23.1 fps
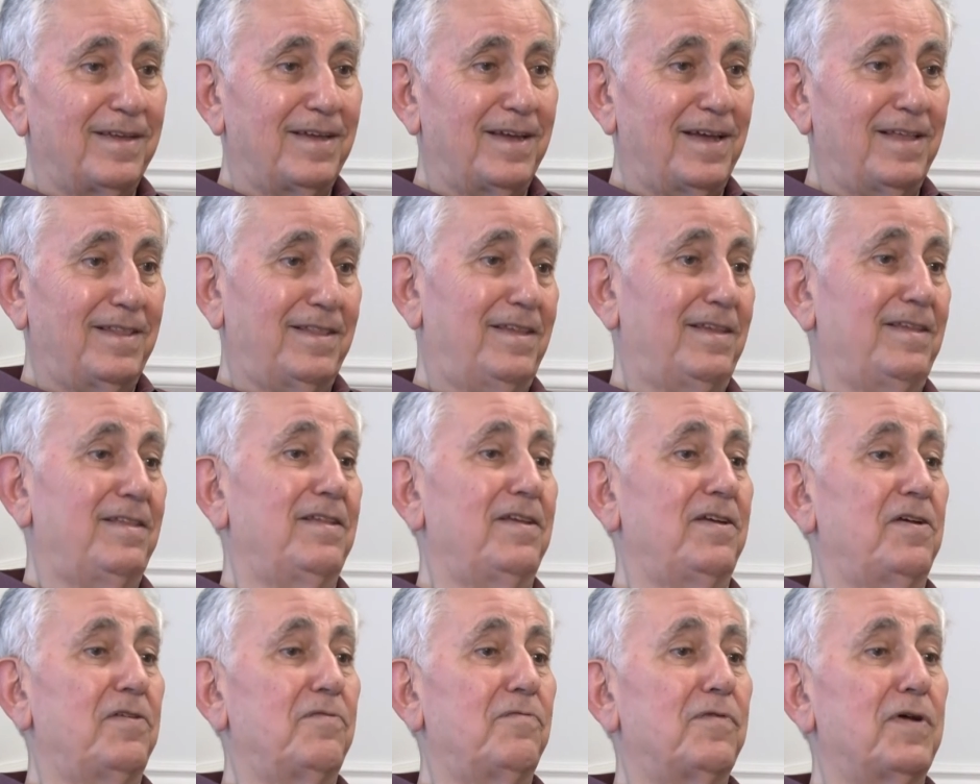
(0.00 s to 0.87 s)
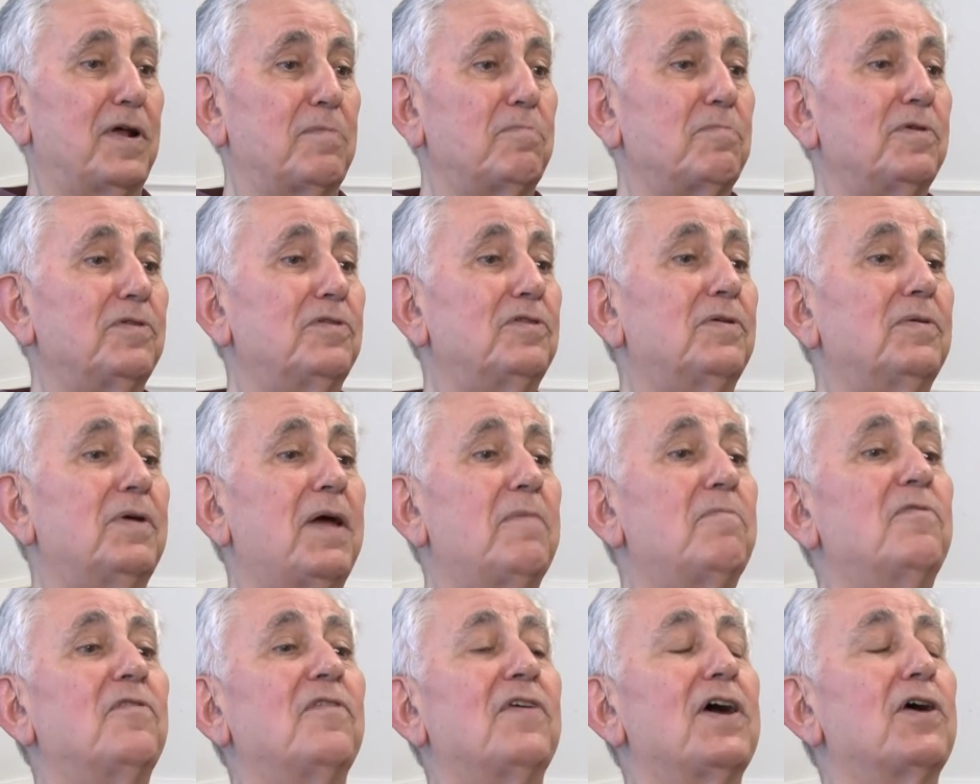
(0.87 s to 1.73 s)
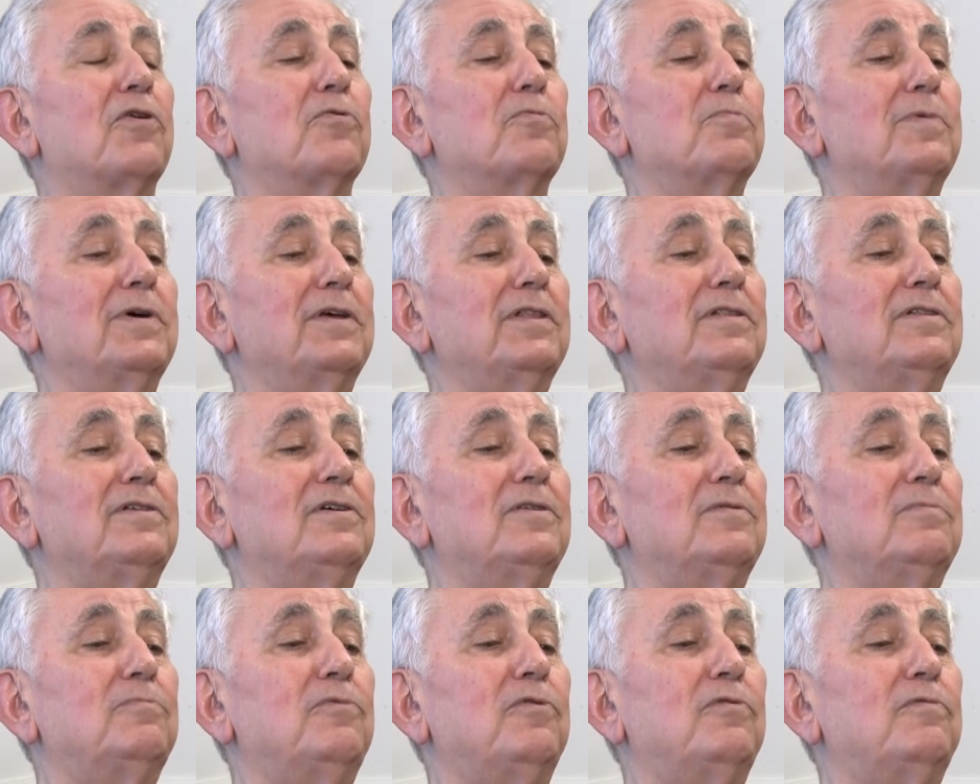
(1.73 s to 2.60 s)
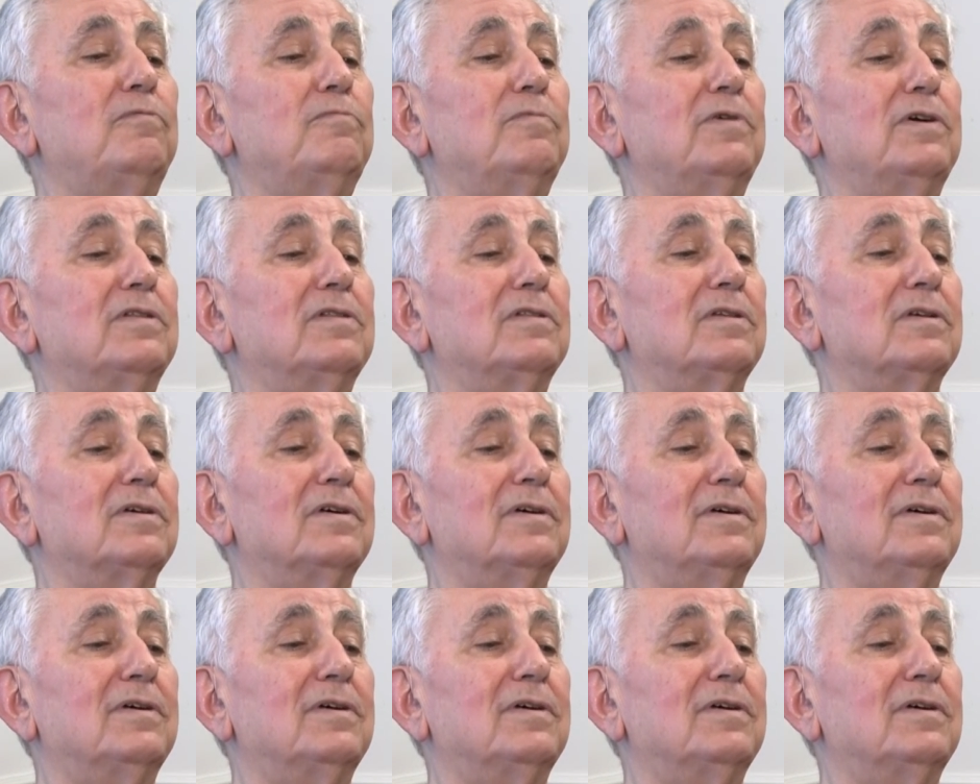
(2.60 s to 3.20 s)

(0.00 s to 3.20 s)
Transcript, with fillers: And in the environment, environmental movement